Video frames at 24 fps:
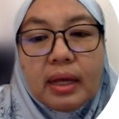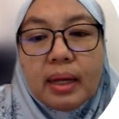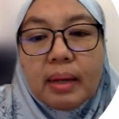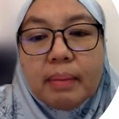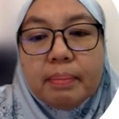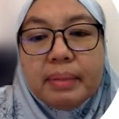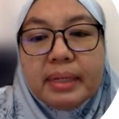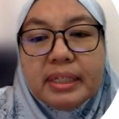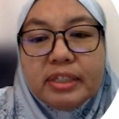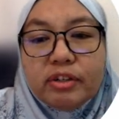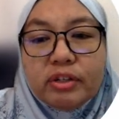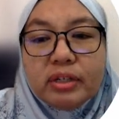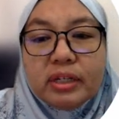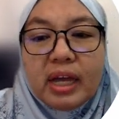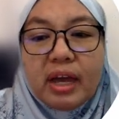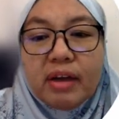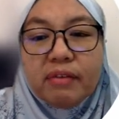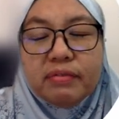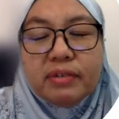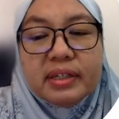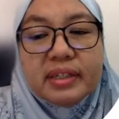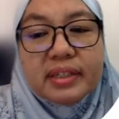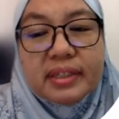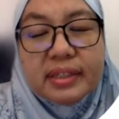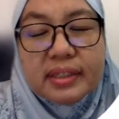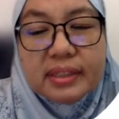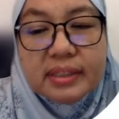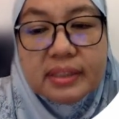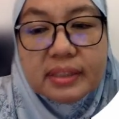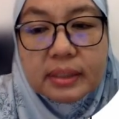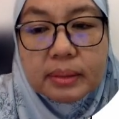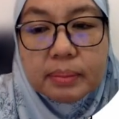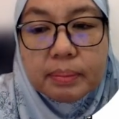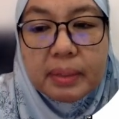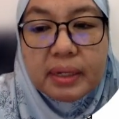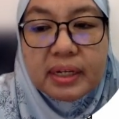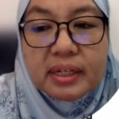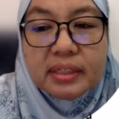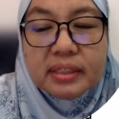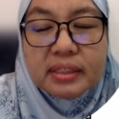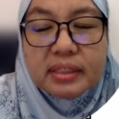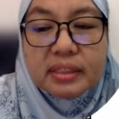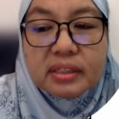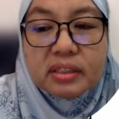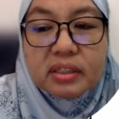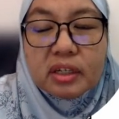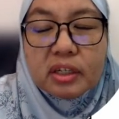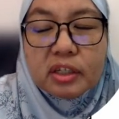Based on the evidence,
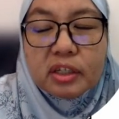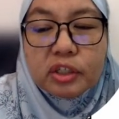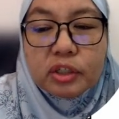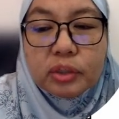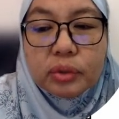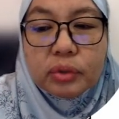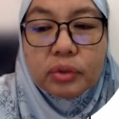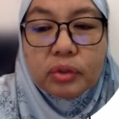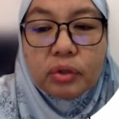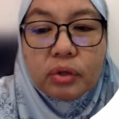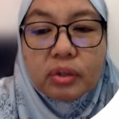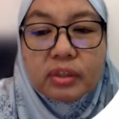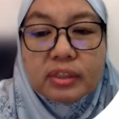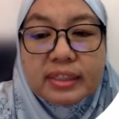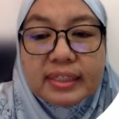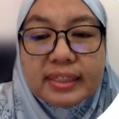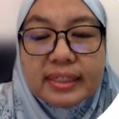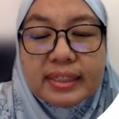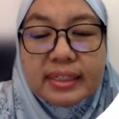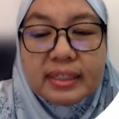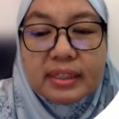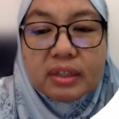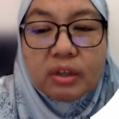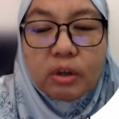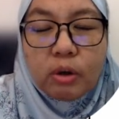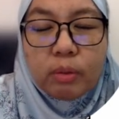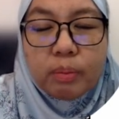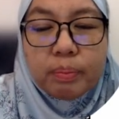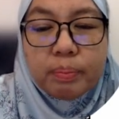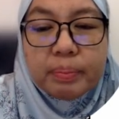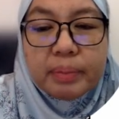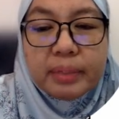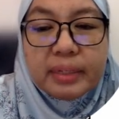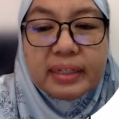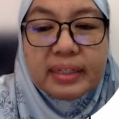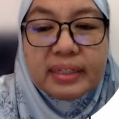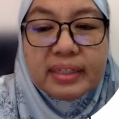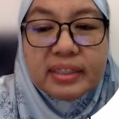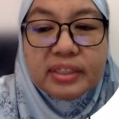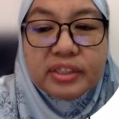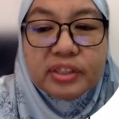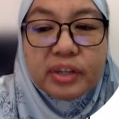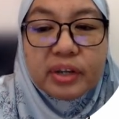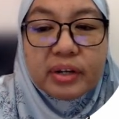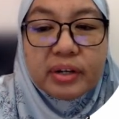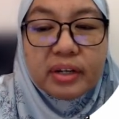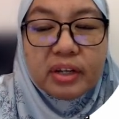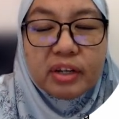managers should consider openly
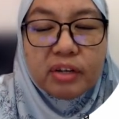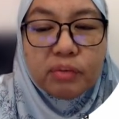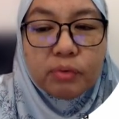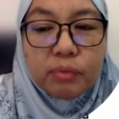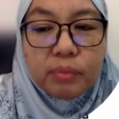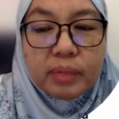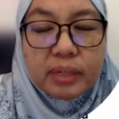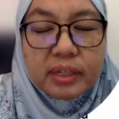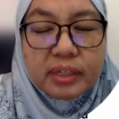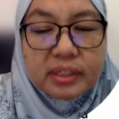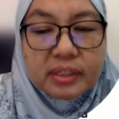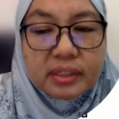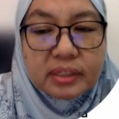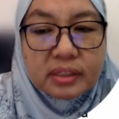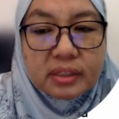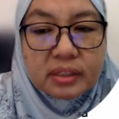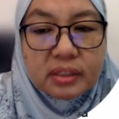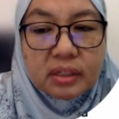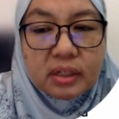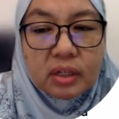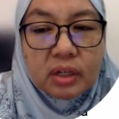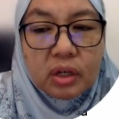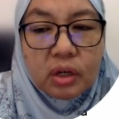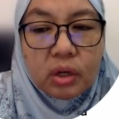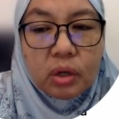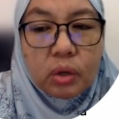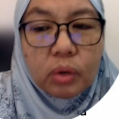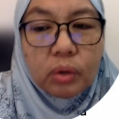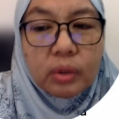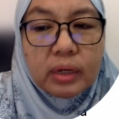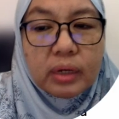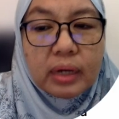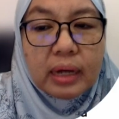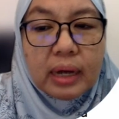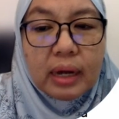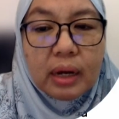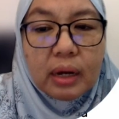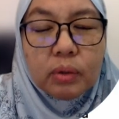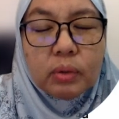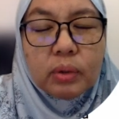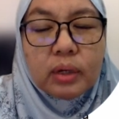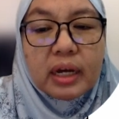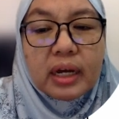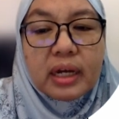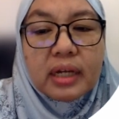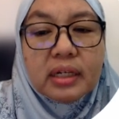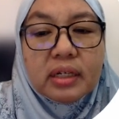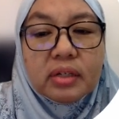sharing information on how
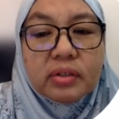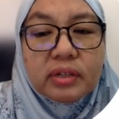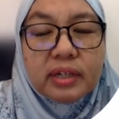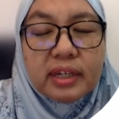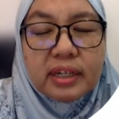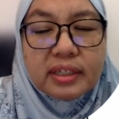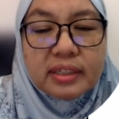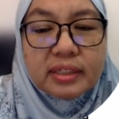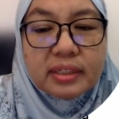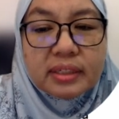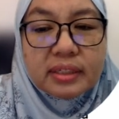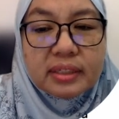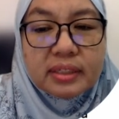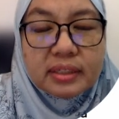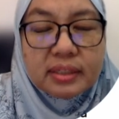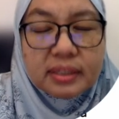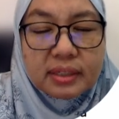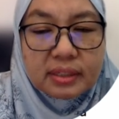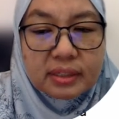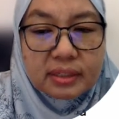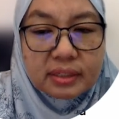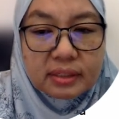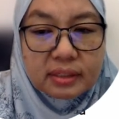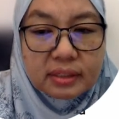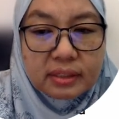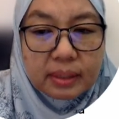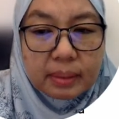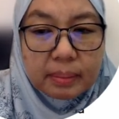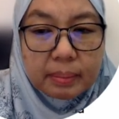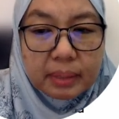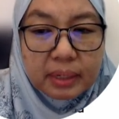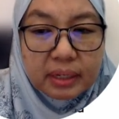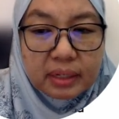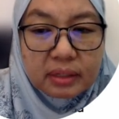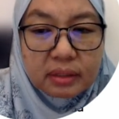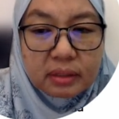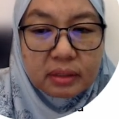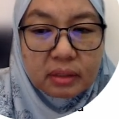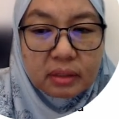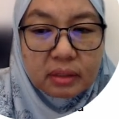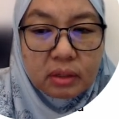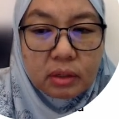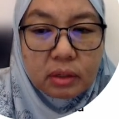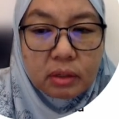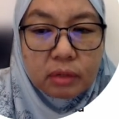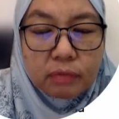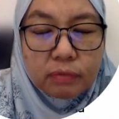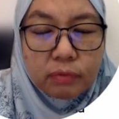allocation decisions are made,
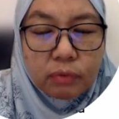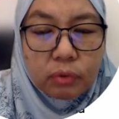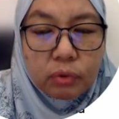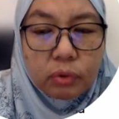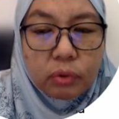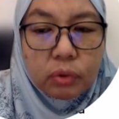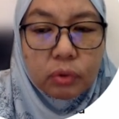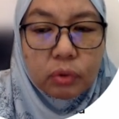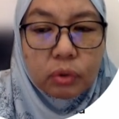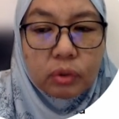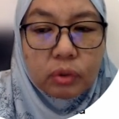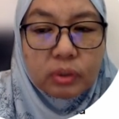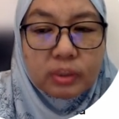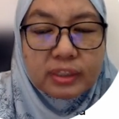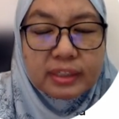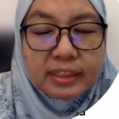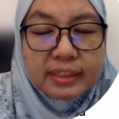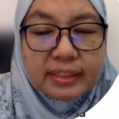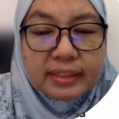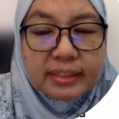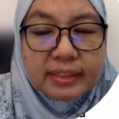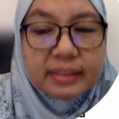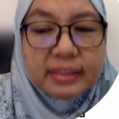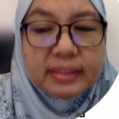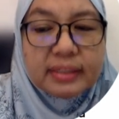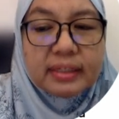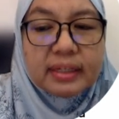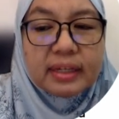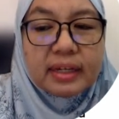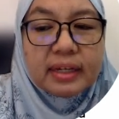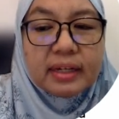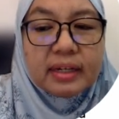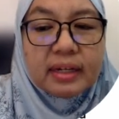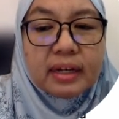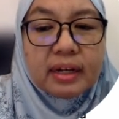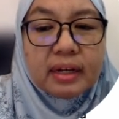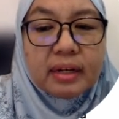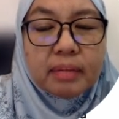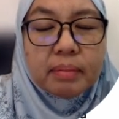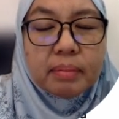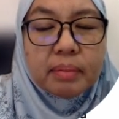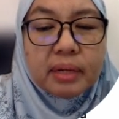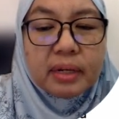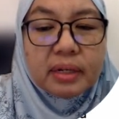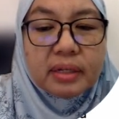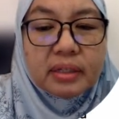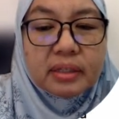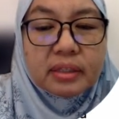follow consistent and
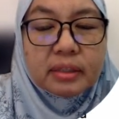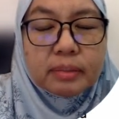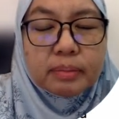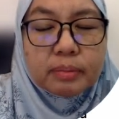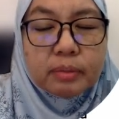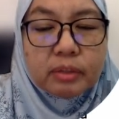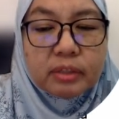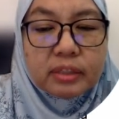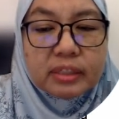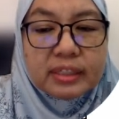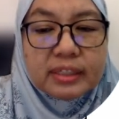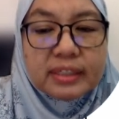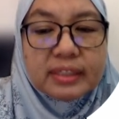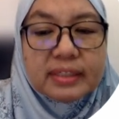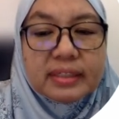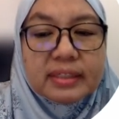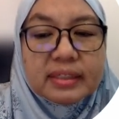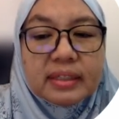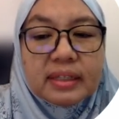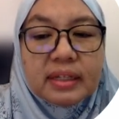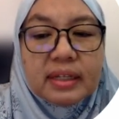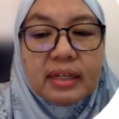unbiased procedures,